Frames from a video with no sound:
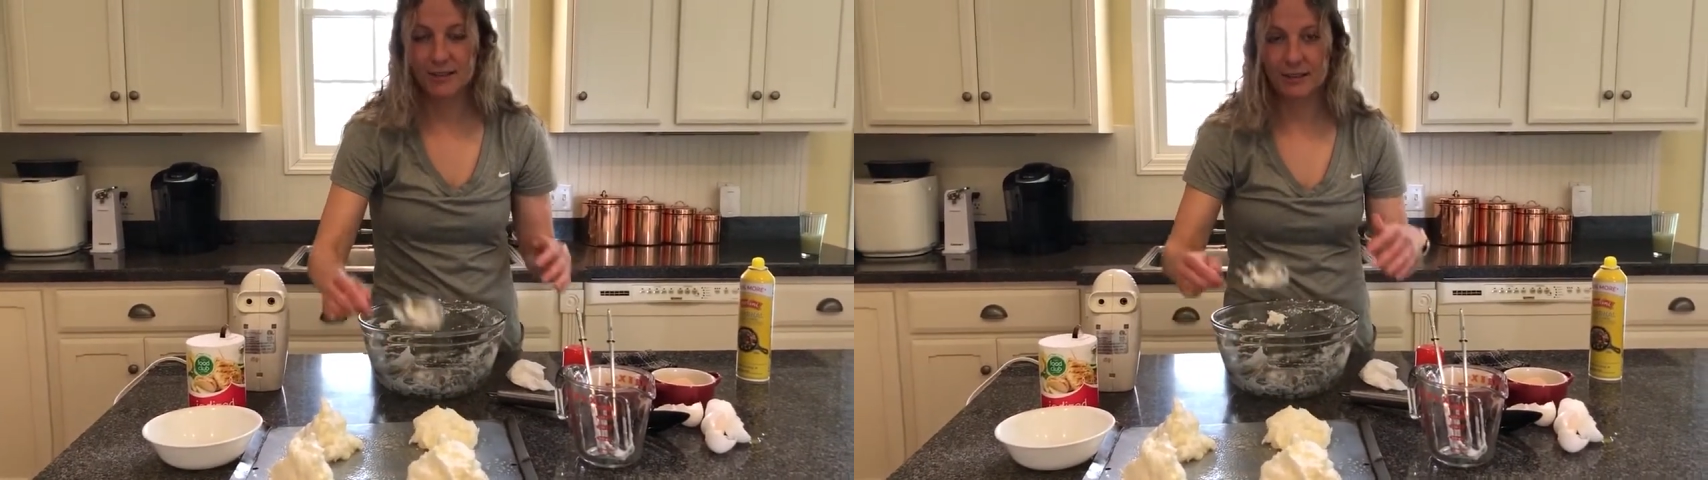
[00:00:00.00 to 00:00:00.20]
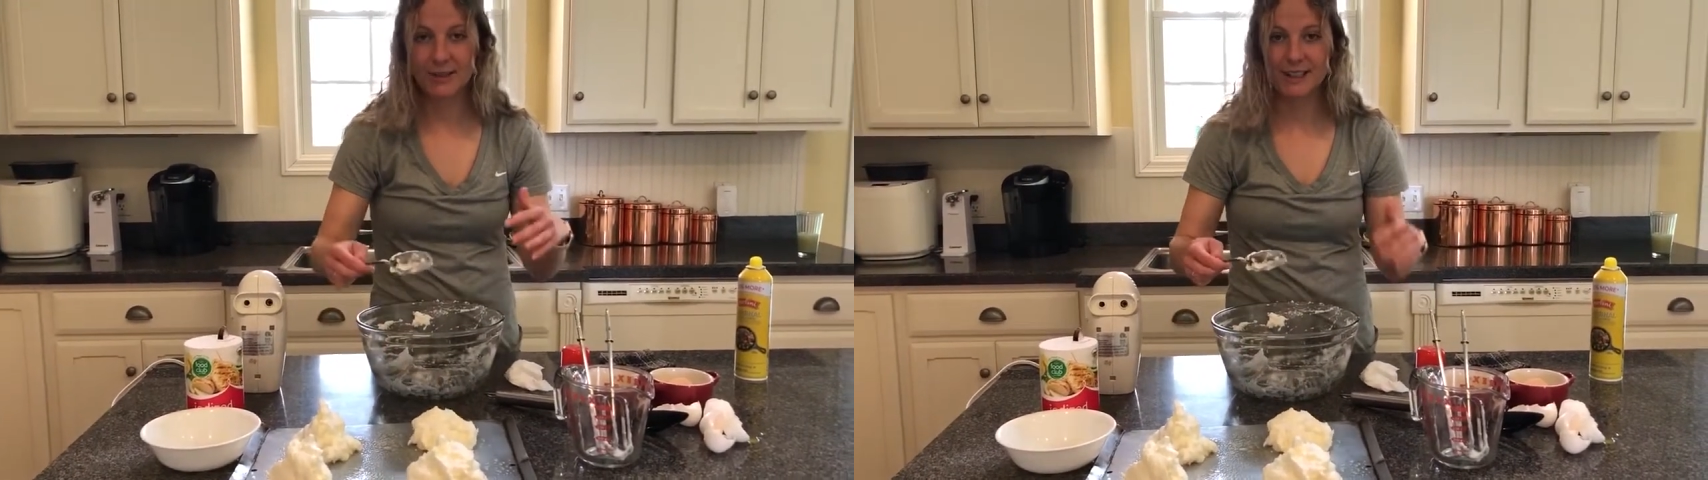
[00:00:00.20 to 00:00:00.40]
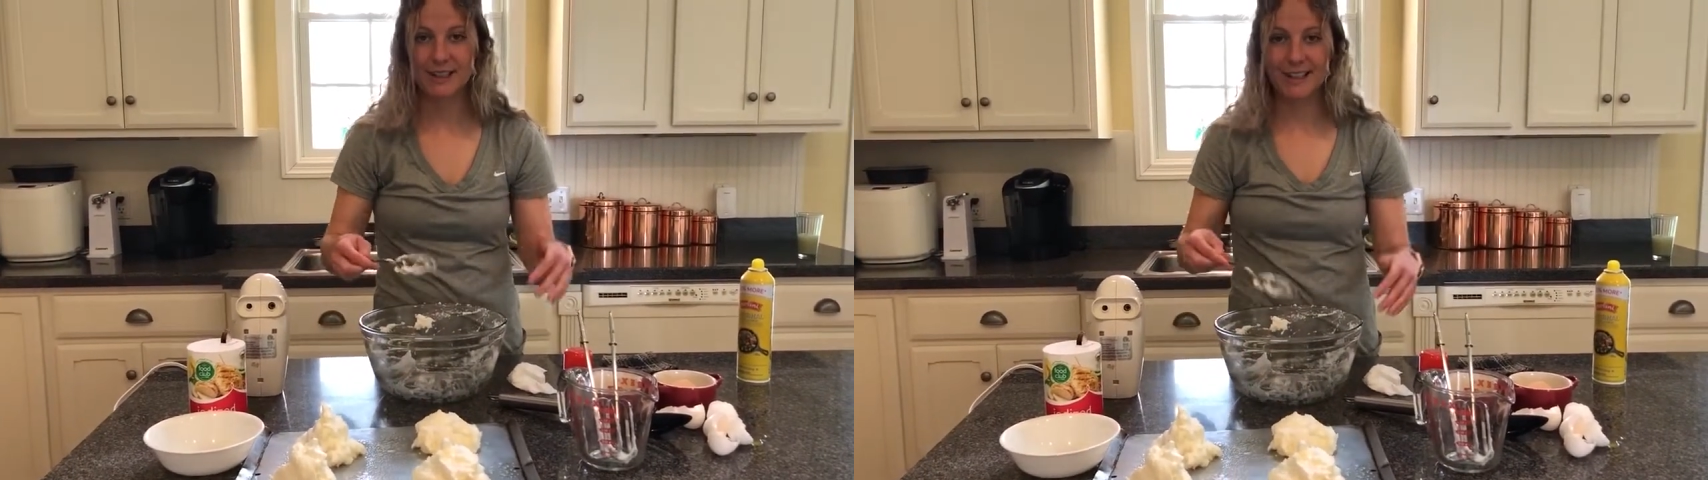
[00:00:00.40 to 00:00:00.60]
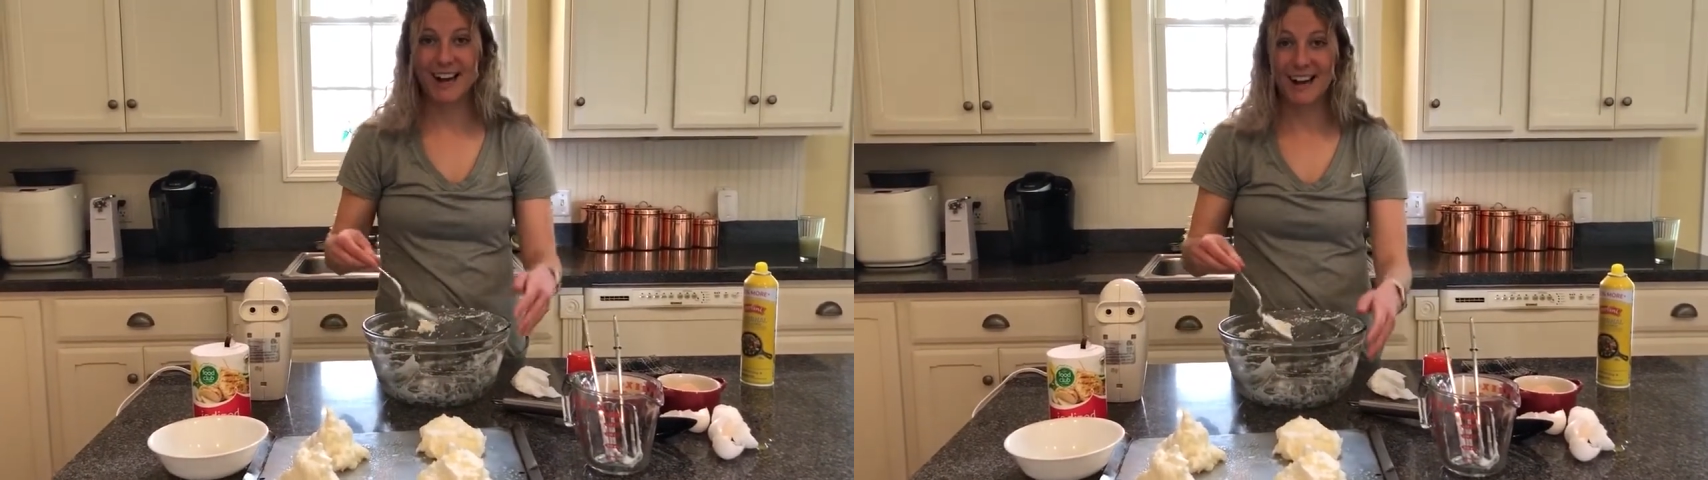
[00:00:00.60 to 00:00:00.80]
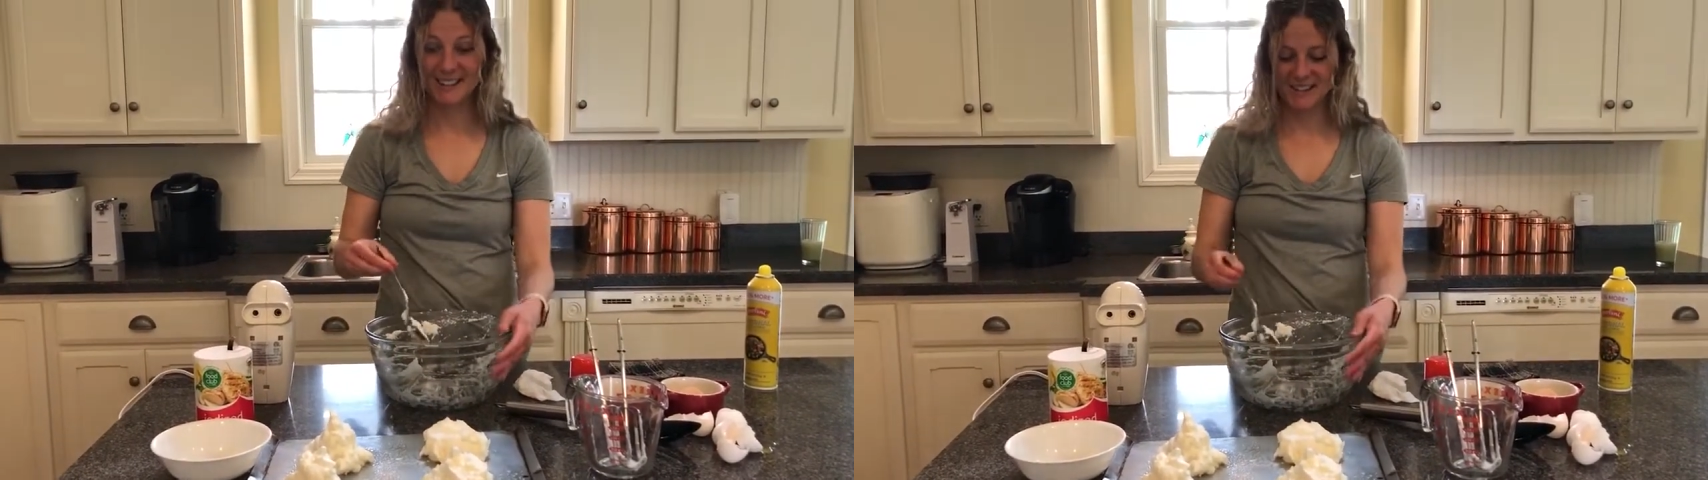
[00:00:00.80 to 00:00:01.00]
everyone in your
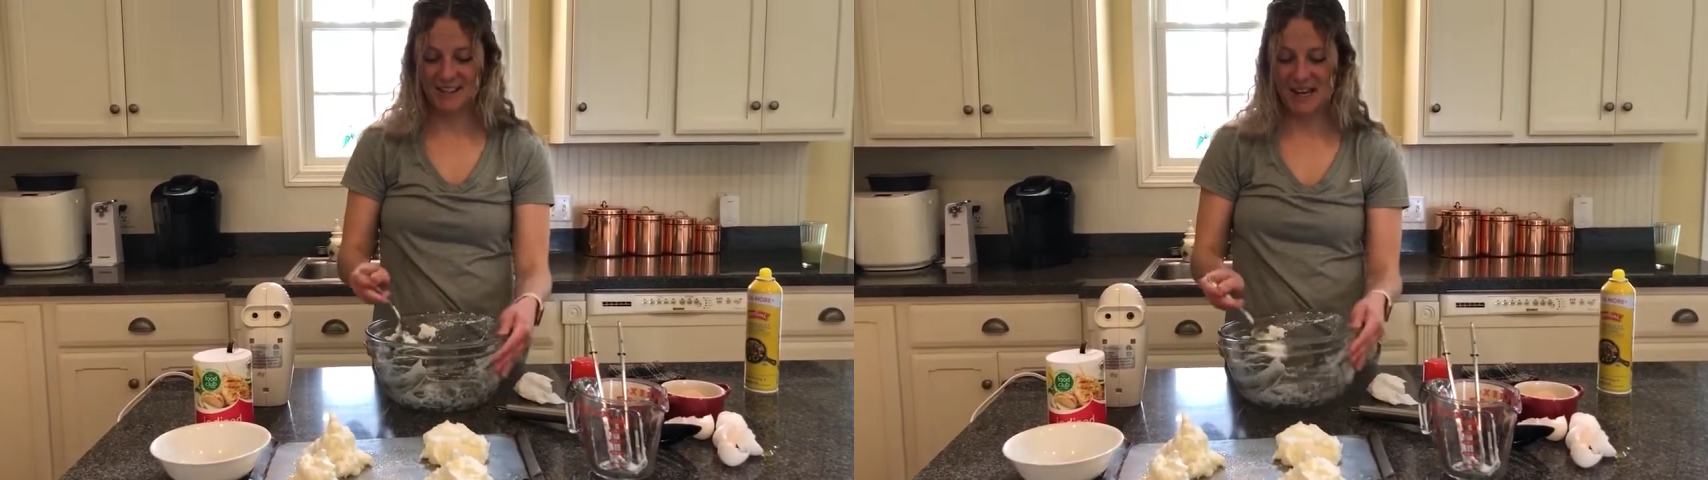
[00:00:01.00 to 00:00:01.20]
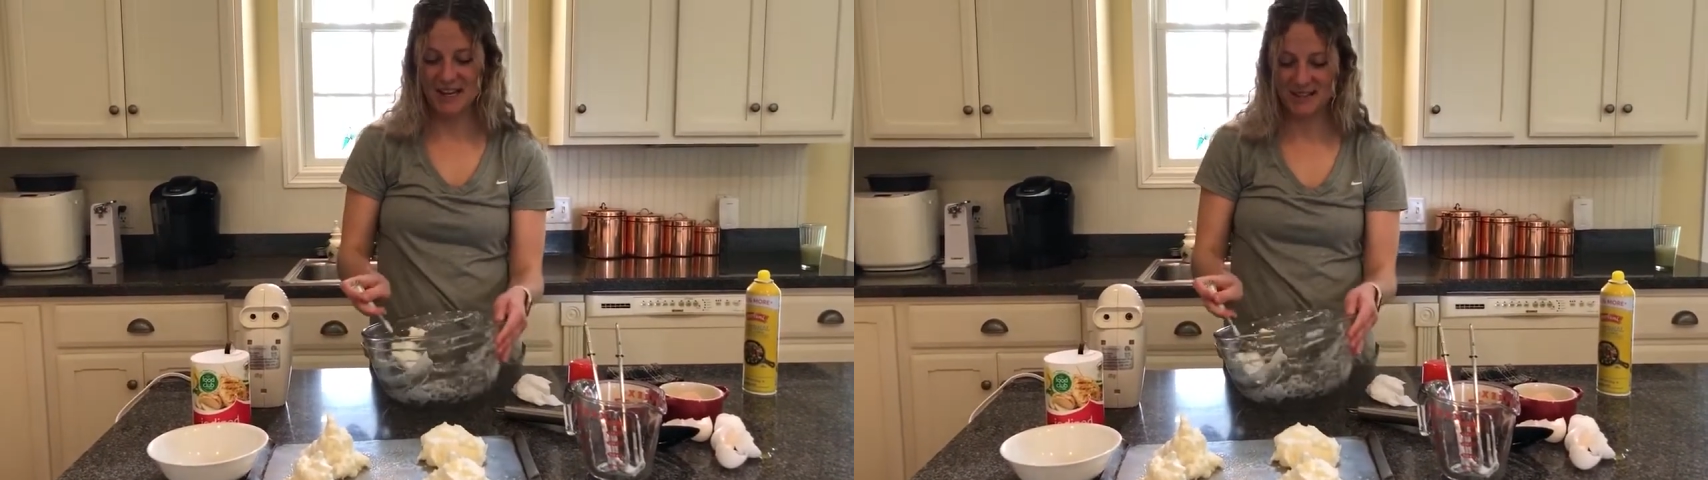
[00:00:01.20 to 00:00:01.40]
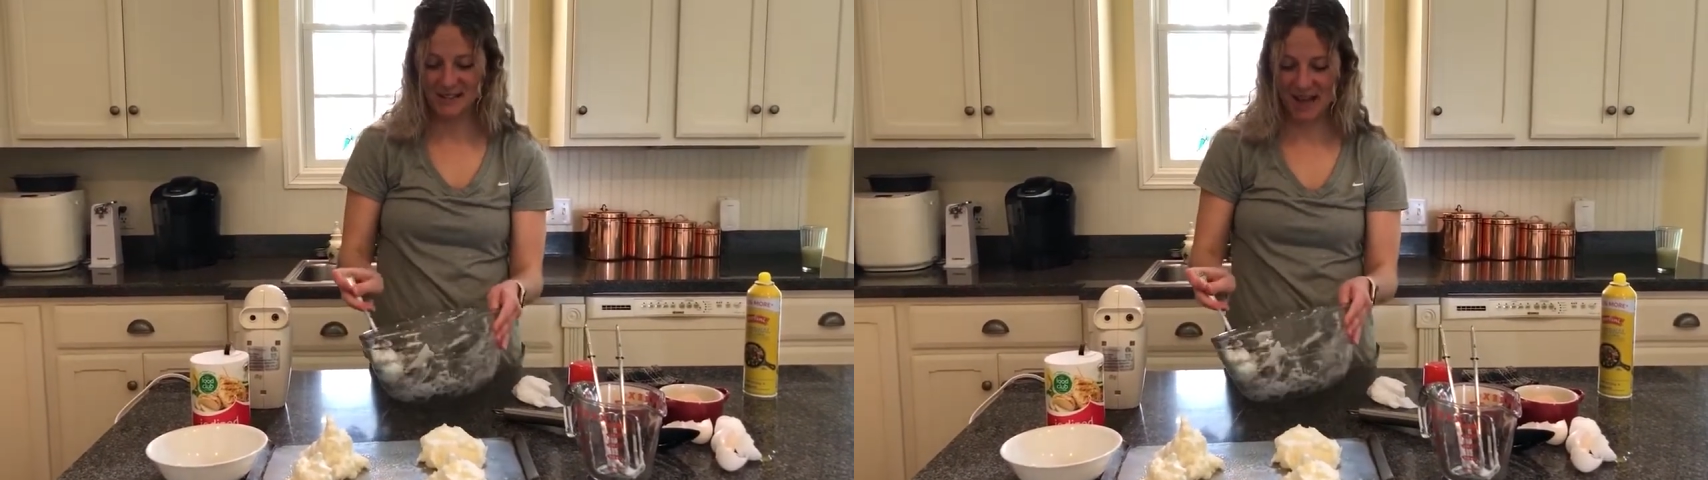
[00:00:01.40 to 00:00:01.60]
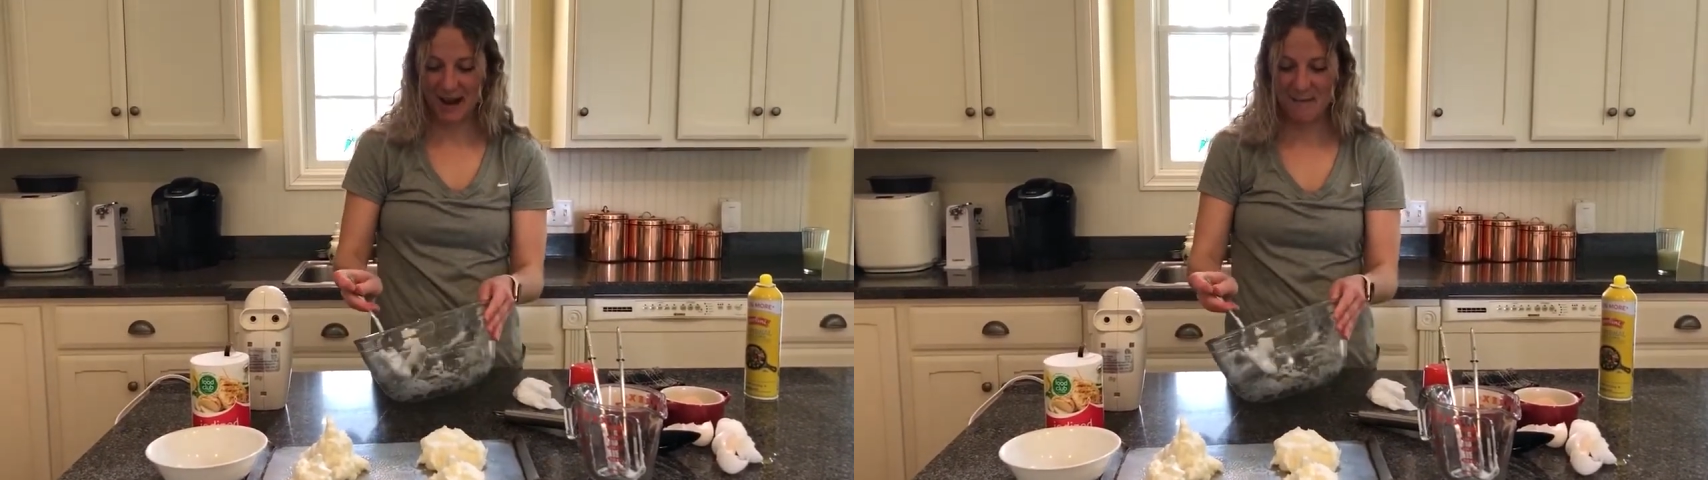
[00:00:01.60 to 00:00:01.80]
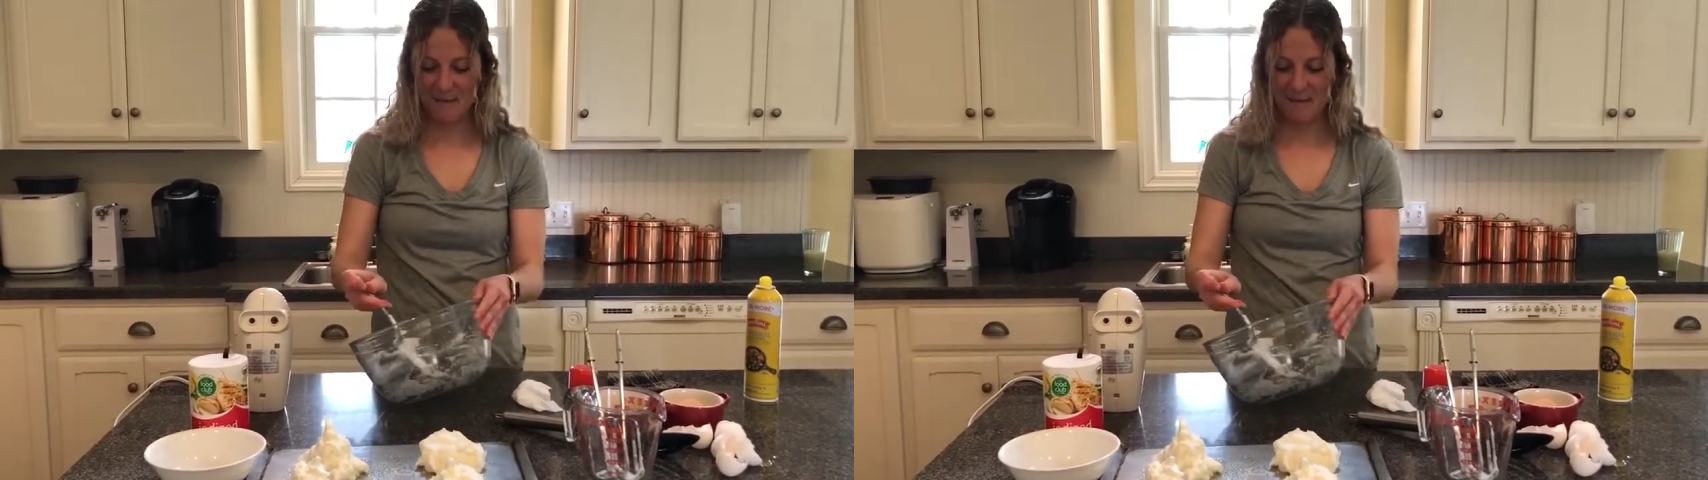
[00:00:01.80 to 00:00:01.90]
house is awake